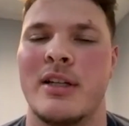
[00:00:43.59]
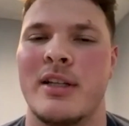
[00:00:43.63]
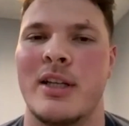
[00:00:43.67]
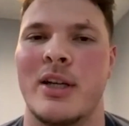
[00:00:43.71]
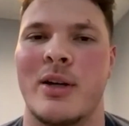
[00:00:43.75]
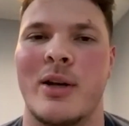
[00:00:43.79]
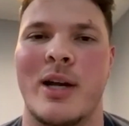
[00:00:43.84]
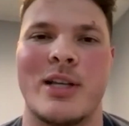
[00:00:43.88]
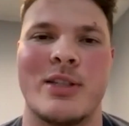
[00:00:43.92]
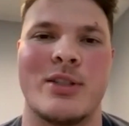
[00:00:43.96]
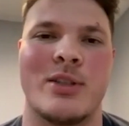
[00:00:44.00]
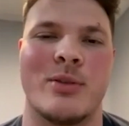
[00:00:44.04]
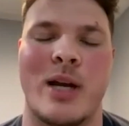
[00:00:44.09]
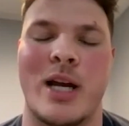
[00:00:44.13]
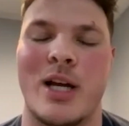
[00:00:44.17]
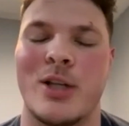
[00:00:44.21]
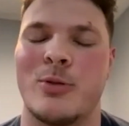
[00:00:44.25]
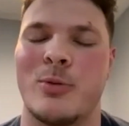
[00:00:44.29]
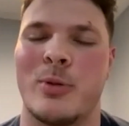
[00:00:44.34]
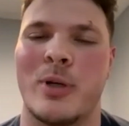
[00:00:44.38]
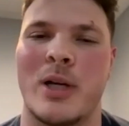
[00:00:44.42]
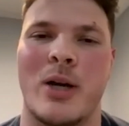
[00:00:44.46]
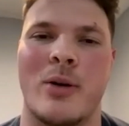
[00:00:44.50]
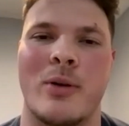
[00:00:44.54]
as the
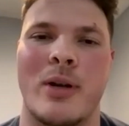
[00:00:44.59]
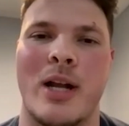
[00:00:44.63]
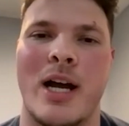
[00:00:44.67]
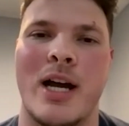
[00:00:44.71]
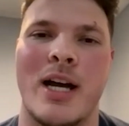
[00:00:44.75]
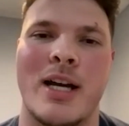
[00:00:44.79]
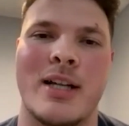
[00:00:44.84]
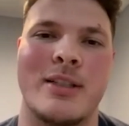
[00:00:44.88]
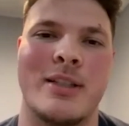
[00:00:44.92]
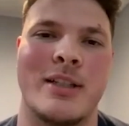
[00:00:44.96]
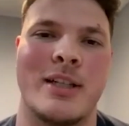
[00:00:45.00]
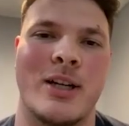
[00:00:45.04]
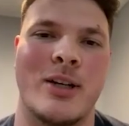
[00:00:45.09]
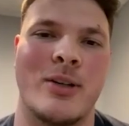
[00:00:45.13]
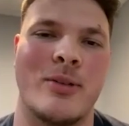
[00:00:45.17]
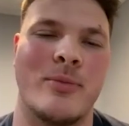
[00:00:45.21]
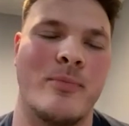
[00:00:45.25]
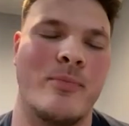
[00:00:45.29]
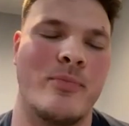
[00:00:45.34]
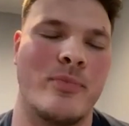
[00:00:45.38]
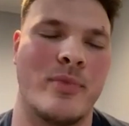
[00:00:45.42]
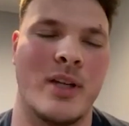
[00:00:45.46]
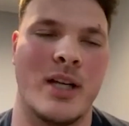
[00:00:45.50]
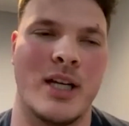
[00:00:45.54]
rounds were going on,
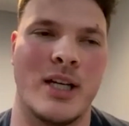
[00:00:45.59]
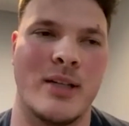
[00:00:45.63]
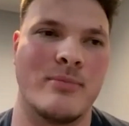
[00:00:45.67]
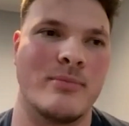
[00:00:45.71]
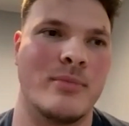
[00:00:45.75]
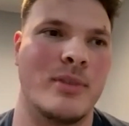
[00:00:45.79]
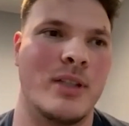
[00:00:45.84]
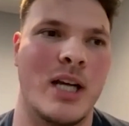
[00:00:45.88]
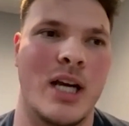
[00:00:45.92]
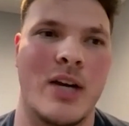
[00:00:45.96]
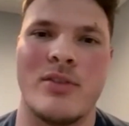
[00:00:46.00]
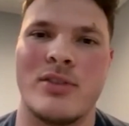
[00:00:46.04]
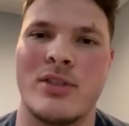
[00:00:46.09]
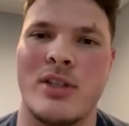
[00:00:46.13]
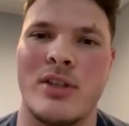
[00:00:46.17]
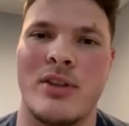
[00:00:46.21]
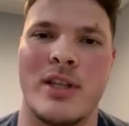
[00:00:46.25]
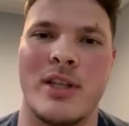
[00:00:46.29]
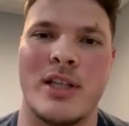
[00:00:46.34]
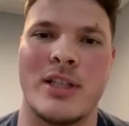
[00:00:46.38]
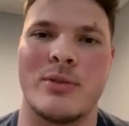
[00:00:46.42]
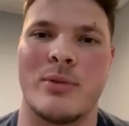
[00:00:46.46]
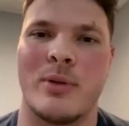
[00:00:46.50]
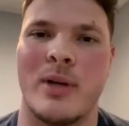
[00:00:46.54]
obviously
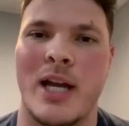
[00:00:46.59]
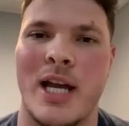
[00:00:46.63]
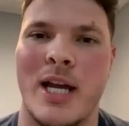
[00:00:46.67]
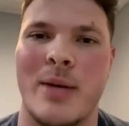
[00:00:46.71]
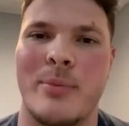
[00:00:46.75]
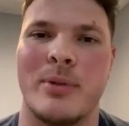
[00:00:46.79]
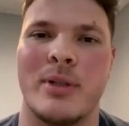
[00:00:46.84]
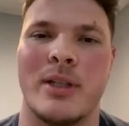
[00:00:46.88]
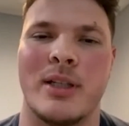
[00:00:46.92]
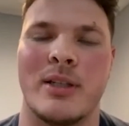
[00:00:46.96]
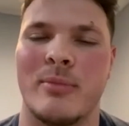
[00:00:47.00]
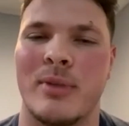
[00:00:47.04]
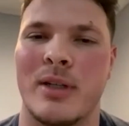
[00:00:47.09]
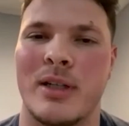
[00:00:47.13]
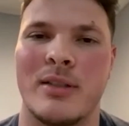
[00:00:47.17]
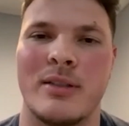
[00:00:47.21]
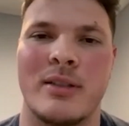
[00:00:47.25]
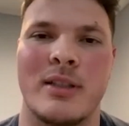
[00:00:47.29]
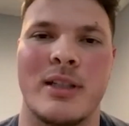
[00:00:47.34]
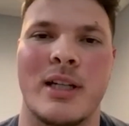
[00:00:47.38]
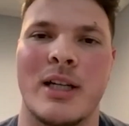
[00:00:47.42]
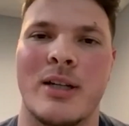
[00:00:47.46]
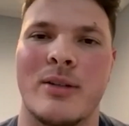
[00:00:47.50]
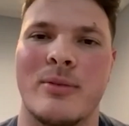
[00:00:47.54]
things were happening, but,
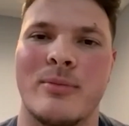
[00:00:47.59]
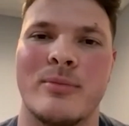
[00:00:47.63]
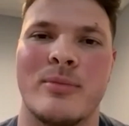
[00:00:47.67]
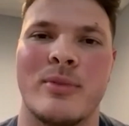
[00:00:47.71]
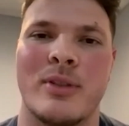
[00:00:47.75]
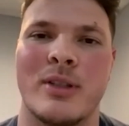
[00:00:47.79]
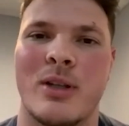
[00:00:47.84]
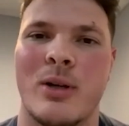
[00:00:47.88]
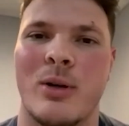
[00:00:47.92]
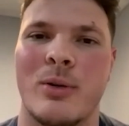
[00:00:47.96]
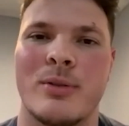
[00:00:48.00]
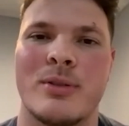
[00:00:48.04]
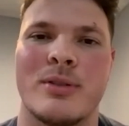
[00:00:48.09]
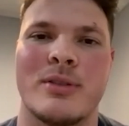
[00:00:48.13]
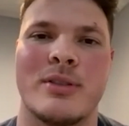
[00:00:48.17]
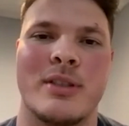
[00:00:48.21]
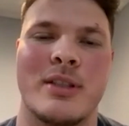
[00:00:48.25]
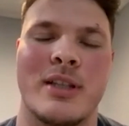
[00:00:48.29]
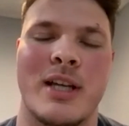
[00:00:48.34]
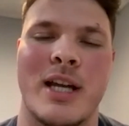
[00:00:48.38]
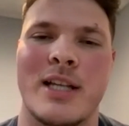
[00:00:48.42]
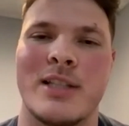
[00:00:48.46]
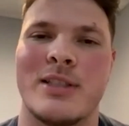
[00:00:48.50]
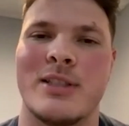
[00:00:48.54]
the Colts,
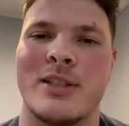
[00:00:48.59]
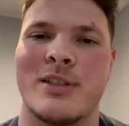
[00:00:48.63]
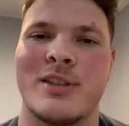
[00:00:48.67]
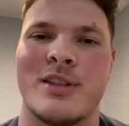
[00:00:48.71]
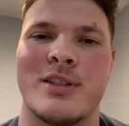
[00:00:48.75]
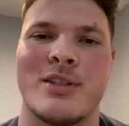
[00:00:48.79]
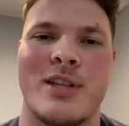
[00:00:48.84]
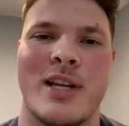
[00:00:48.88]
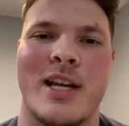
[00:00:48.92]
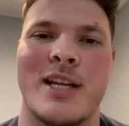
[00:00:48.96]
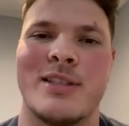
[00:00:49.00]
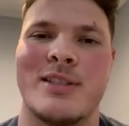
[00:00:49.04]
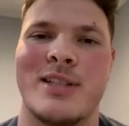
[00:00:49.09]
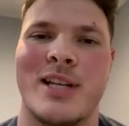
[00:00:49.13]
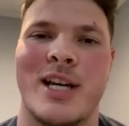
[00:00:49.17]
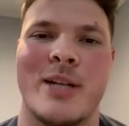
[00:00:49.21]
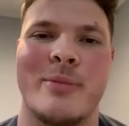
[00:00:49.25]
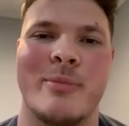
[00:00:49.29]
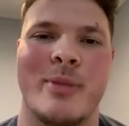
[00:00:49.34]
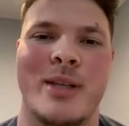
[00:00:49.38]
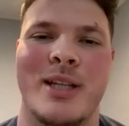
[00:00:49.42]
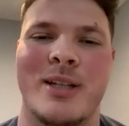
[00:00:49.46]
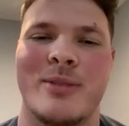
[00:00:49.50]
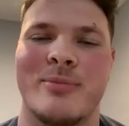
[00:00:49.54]
you guys took the chance
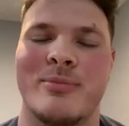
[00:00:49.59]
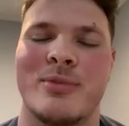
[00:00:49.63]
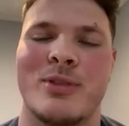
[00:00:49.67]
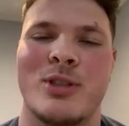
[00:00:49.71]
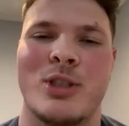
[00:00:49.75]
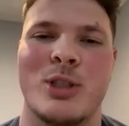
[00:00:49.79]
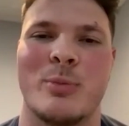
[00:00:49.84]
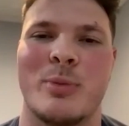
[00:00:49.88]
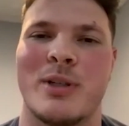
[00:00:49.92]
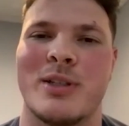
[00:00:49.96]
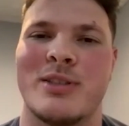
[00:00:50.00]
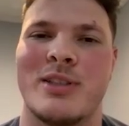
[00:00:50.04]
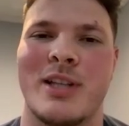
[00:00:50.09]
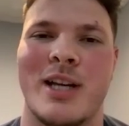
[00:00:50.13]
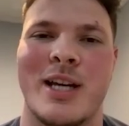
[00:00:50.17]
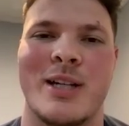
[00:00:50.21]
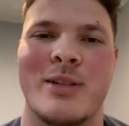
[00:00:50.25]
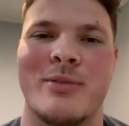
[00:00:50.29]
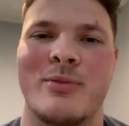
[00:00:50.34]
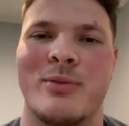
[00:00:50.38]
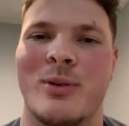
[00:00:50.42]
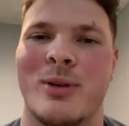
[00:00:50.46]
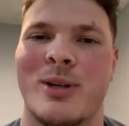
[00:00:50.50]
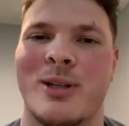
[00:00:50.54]
on me, and I'm super
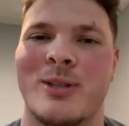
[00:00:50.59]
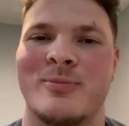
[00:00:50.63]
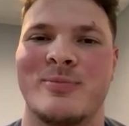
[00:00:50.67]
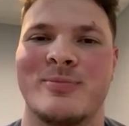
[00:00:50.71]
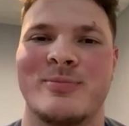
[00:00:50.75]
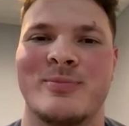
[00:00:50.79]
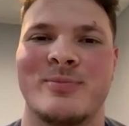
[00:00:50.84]
excited for it.